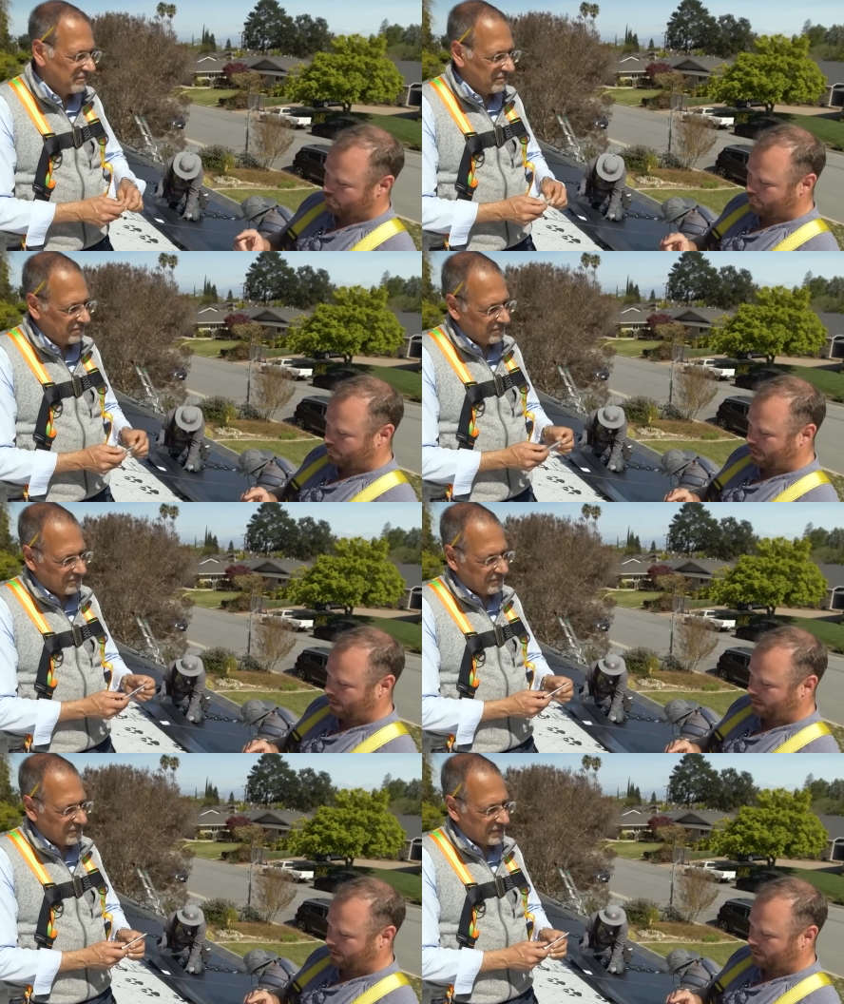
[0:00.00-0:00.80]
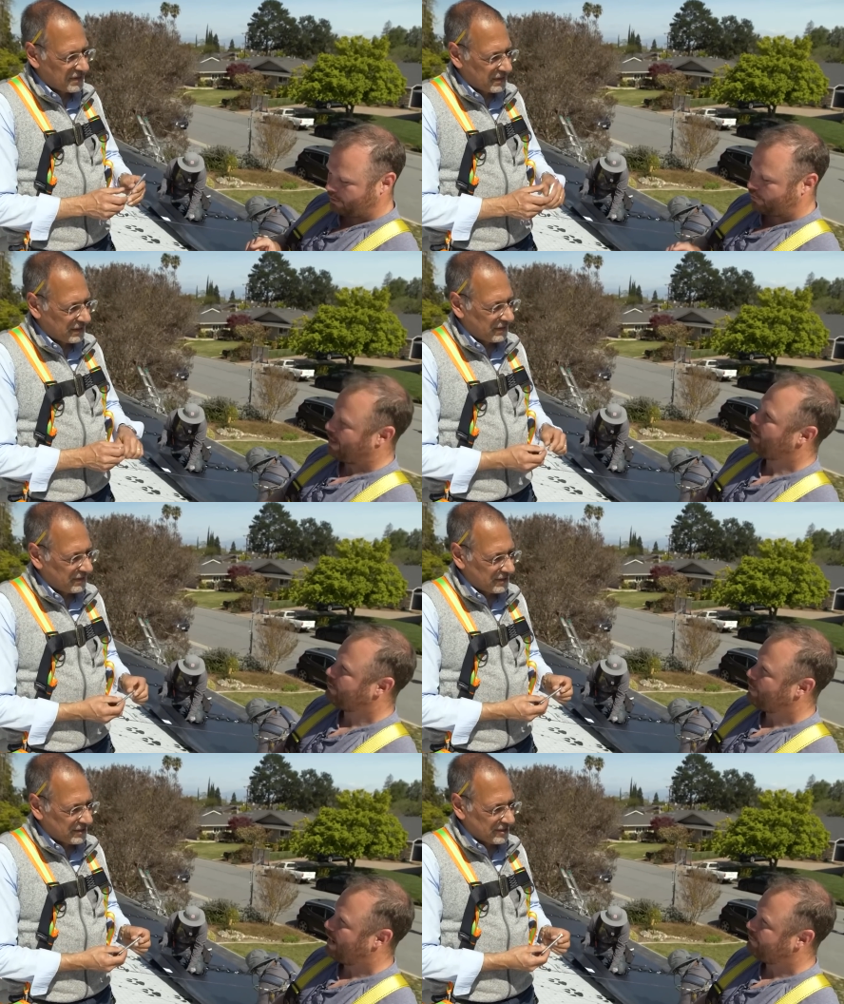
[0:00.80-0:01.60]
Speaker 1: you can crack
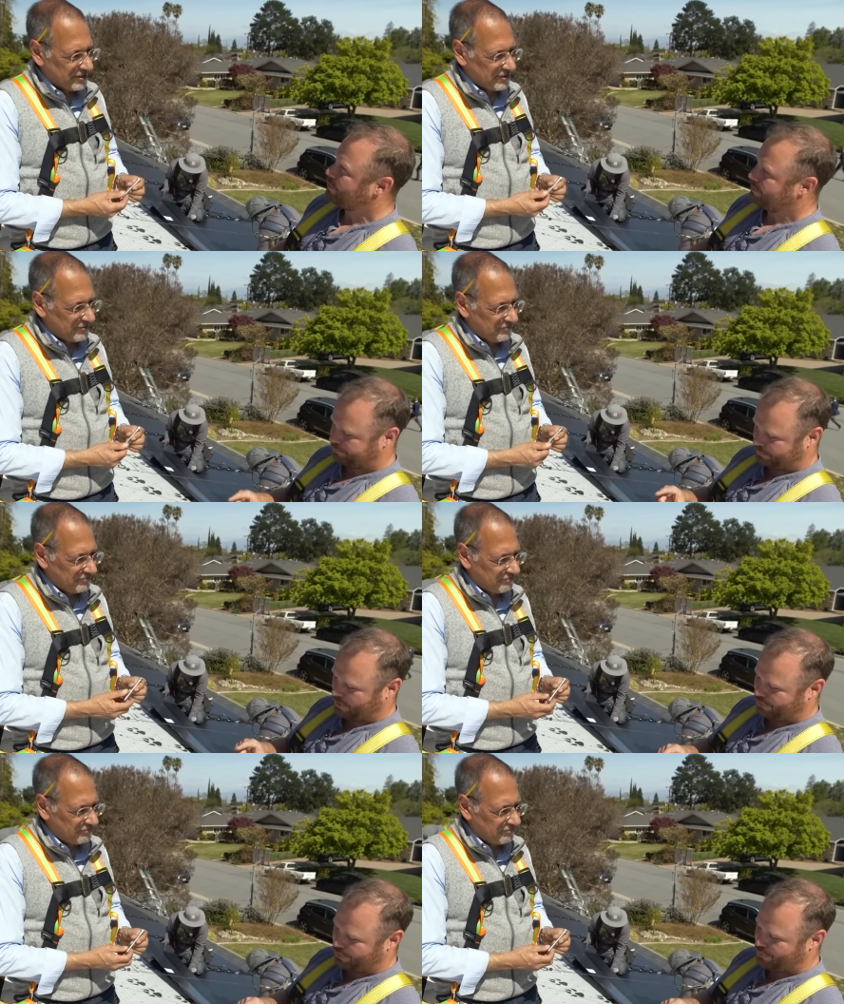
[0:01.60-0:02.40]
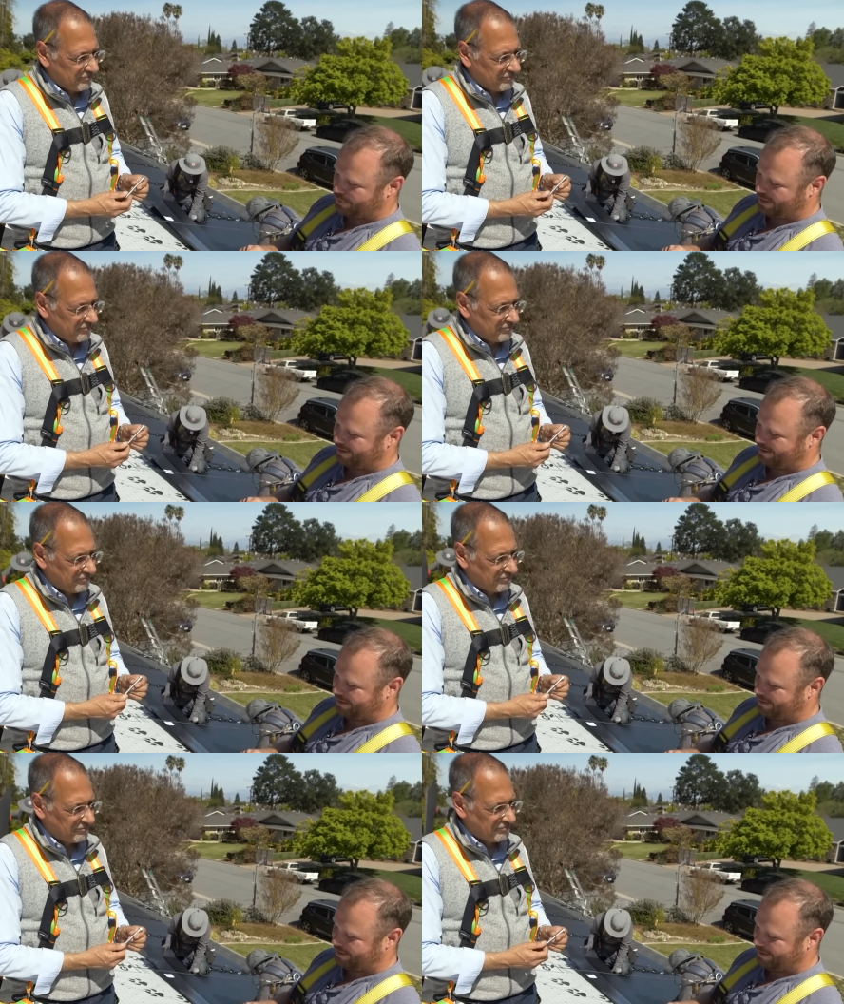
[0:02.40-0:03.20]
the rafter, you
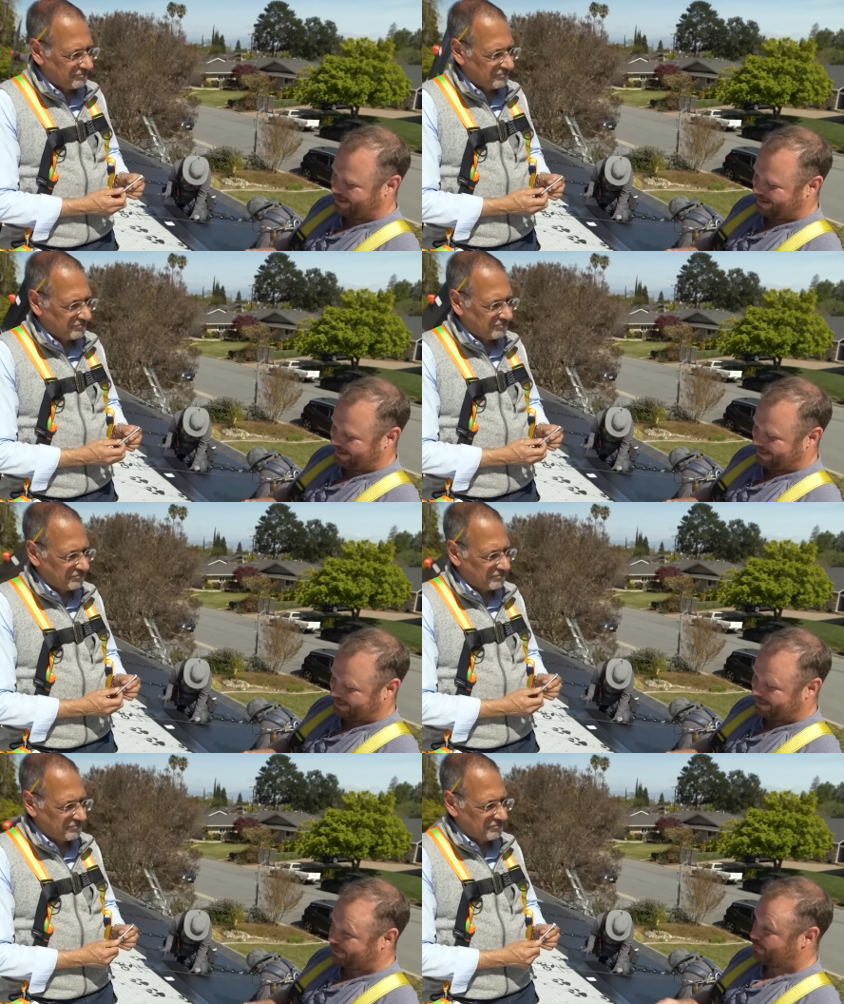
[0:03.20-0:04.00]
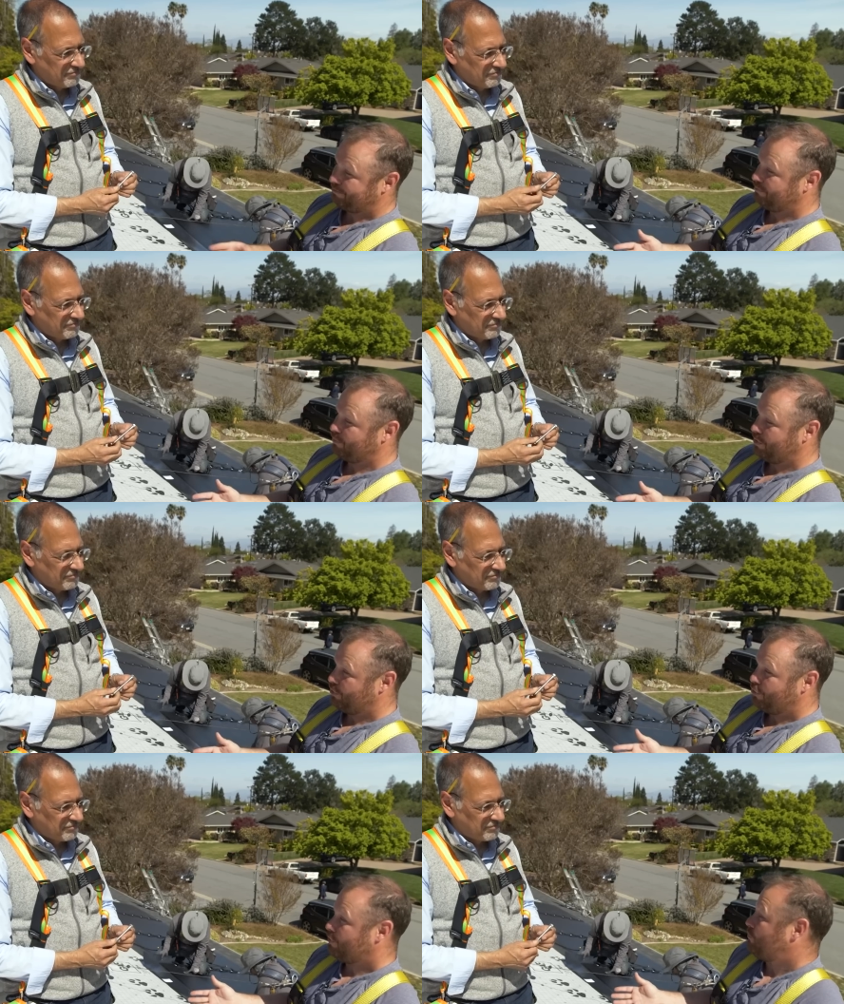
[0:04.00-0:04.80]
can,
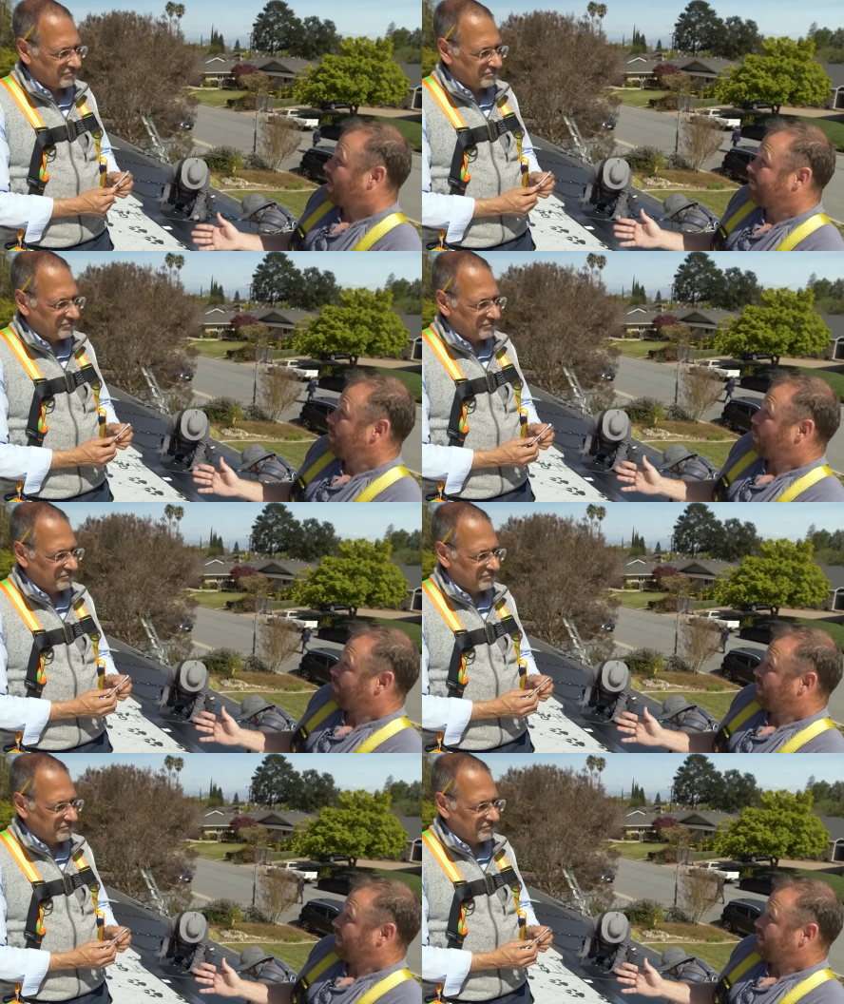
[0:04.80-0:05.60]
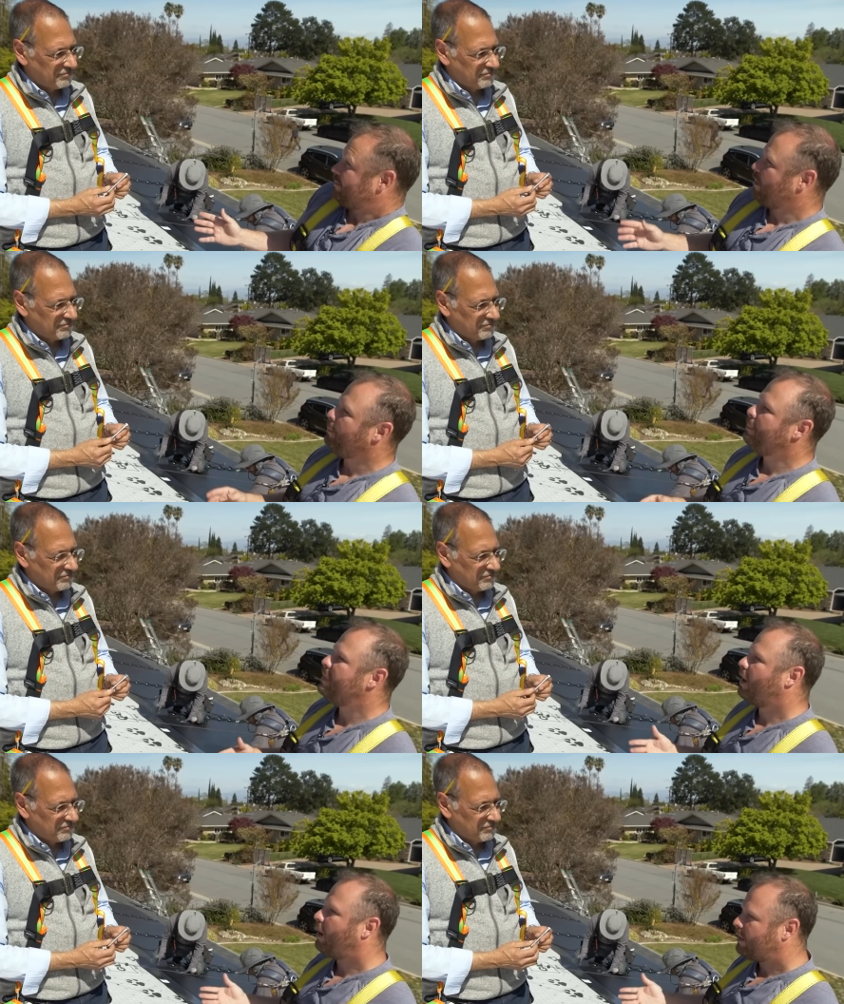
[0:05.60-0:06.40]
you can drive it in perfectly.
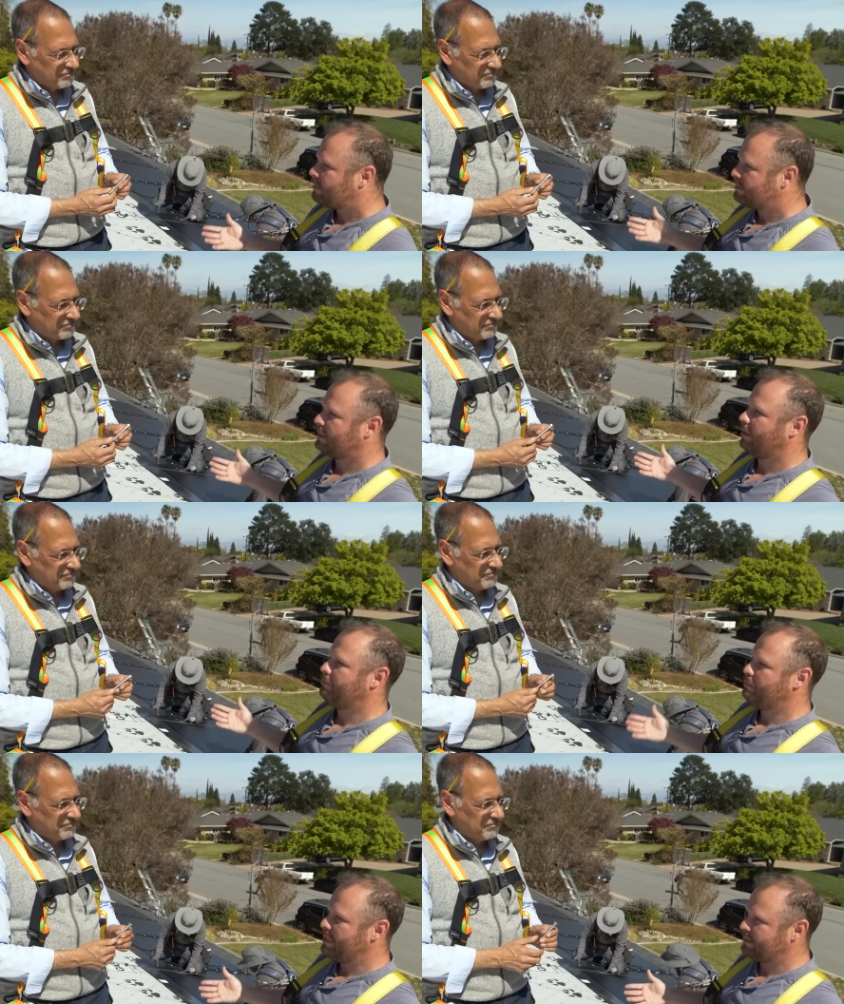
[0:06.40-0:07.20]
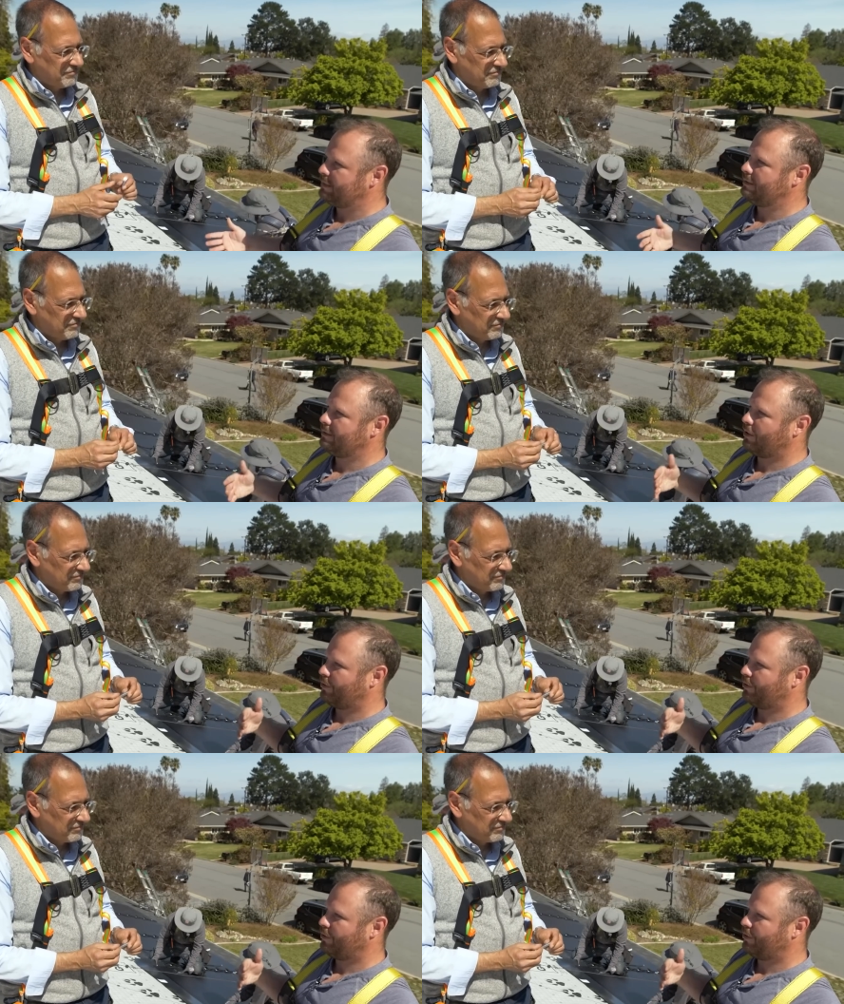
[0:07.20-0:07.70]
The odds of missing